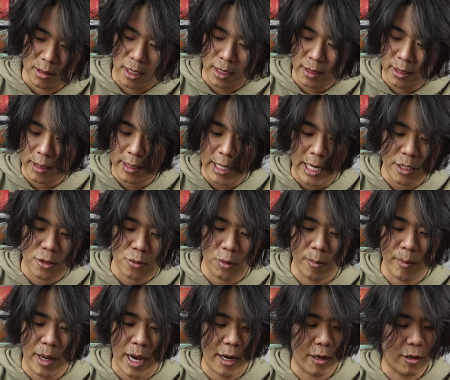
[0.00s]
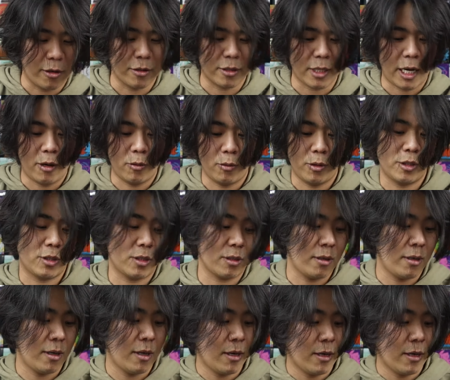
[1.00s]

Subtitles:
Not that that's what matters. I was